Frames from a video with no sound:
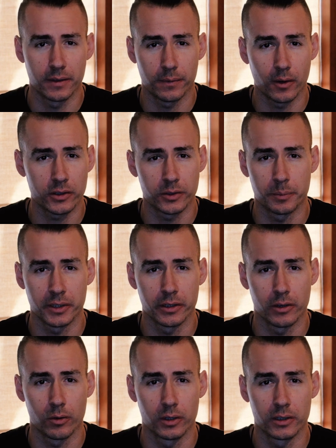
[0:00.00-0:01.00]
the far
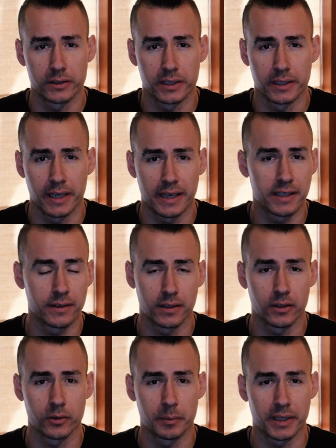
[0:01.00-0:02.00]
superior oil to any of
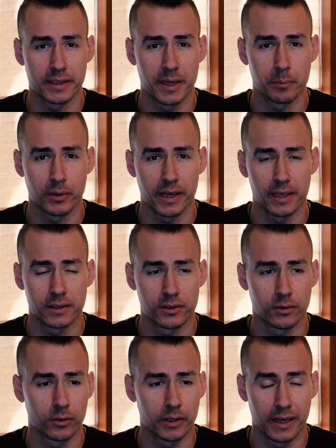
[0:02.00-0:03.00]
the other big name
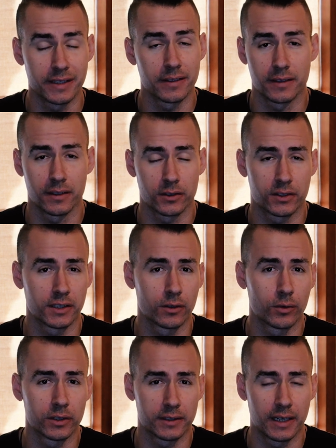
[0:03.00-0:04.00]
brands or any of the other seed
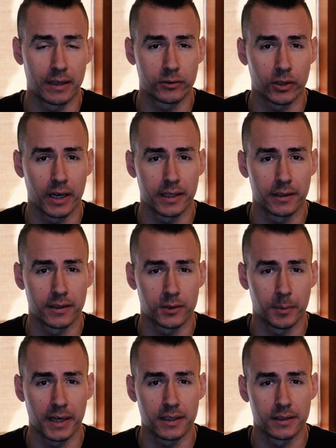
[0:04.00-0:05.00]
oils that I've tried in the
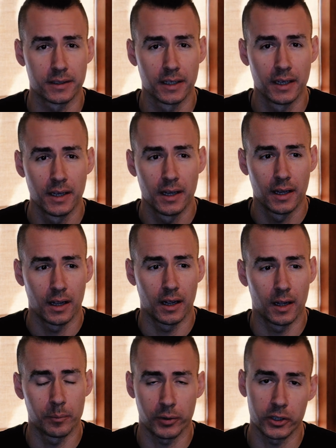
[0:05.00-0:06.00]
space.
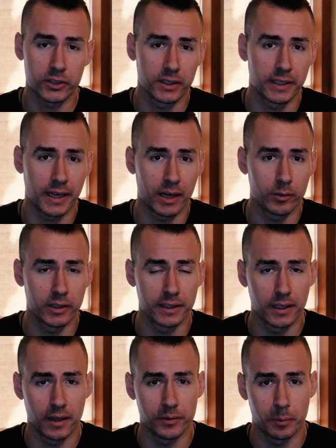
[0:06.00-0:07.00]
Personally, I really
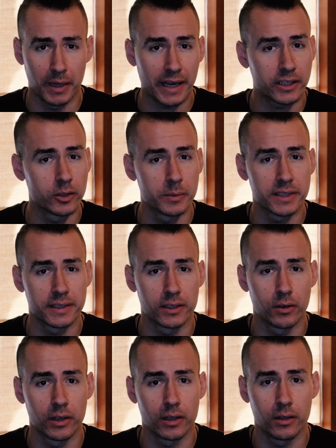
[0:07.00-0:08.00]
love the black cumin
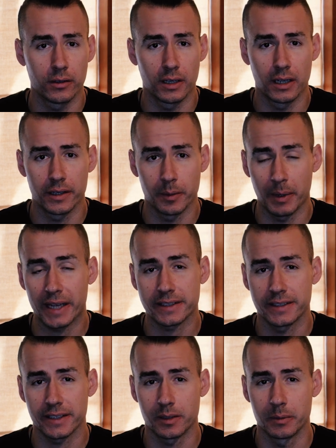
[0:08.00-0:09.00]
seed oil, the black
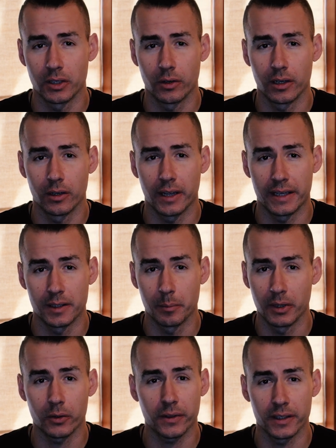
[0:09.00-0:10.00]
sesame oil, and the
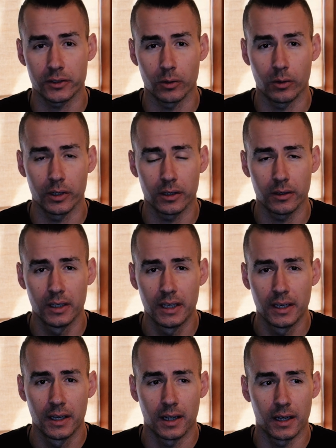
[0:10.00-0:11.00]
milk thistle oil.
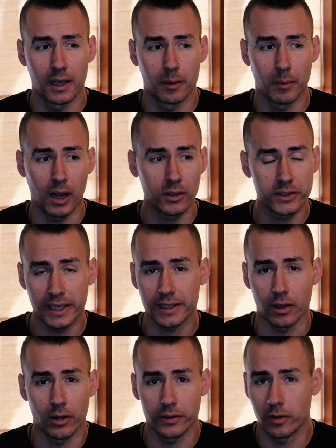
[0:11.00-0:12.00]
I'll
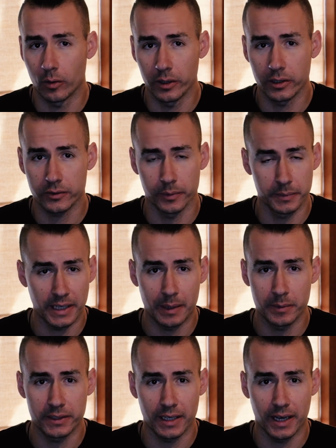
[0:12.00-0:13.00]
take all the oils from
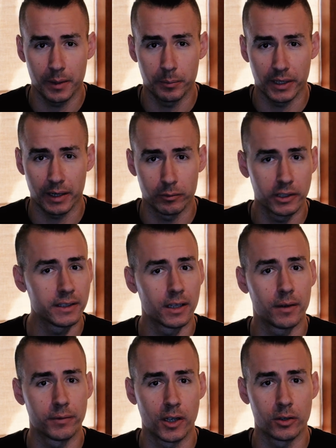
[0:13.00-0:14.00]
time to time, but I really
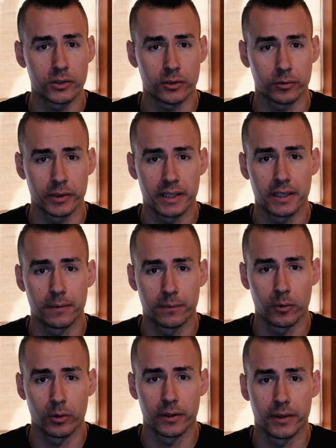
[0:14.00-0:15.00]
love those three
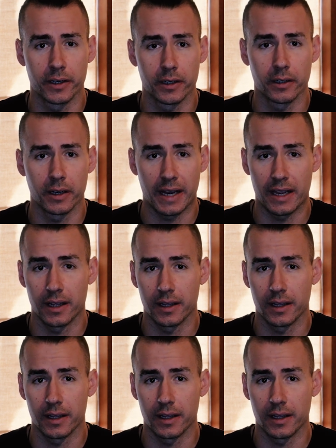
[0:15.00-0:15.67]
for their